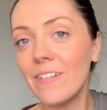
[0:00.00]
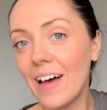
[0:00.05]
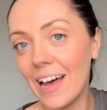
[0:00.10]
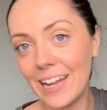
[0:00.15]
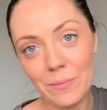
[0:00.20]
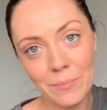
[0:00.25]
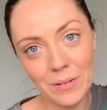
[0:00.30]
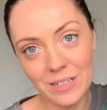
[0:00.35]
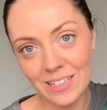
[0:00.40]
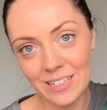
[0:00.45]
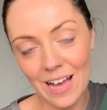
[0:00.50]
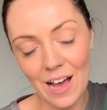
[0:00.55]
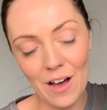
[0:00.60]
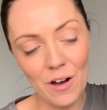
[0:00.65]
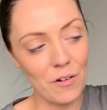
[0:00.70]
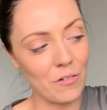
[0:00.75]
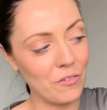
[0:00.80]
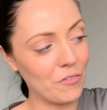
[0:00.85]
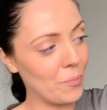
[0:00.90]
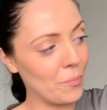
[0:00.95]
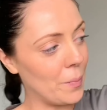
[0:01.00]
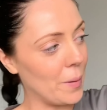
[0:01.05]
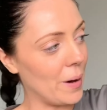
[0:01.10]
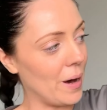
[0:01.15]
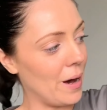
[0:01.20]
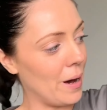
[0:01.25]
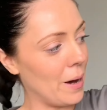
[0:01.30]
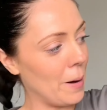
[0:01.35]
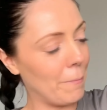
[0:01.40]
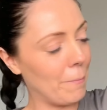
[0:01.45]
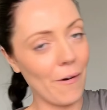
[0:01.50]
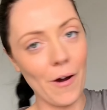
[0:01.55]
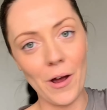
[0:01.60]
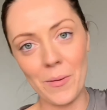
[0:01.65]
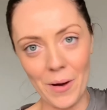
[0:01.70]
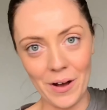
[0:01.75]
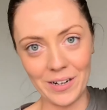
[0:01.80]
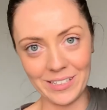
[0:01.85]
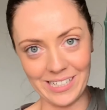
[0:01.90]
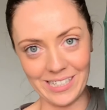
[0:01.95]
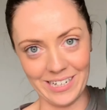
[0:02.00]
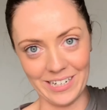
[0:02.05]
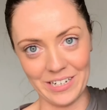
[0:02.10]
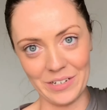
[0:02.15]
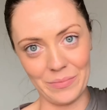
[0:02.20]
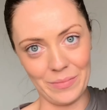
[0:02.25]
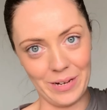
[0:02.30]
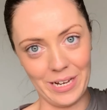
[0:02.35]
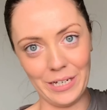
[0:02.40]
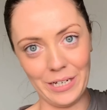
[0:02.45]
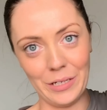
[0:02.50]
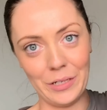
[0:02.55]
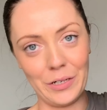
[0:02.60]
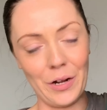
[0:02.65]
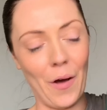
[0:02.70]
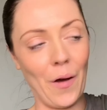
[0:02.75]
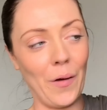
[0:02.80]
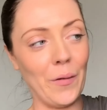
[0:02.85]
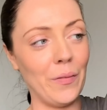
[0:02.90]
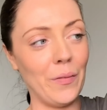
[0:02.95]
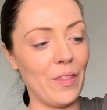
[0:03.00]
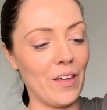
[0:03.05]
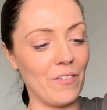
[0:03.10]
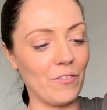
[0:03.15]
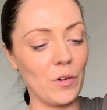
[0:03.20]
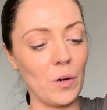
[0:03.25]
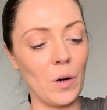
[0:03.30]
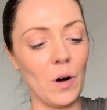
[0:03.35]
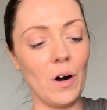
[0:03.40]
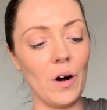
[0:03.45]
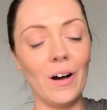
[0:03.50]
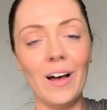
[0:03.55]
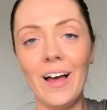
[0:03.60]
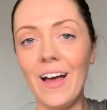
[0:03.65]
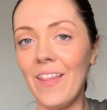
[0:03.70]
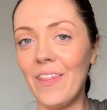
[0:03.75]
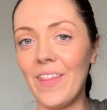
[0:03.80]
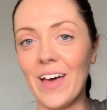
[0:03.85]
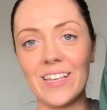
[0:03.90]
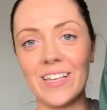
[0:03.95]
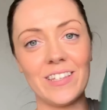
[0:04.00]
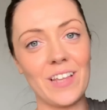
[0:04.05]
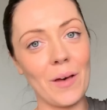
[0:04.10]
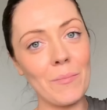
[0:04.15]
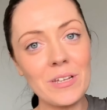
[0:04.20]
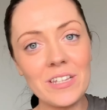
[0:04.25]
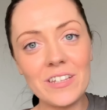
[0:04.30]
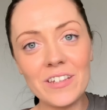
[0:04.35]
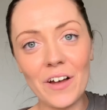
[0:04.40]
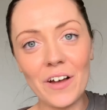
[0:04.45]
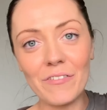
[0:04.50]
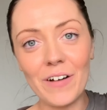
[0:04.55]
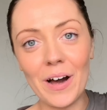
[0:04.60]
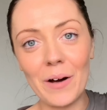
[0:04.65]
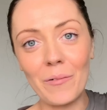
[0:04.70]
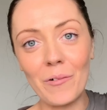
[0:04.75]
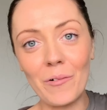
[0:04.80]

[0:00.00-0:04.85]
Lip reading: ahead of myself, but Primark did it to me. You know, they've got their summer stuff out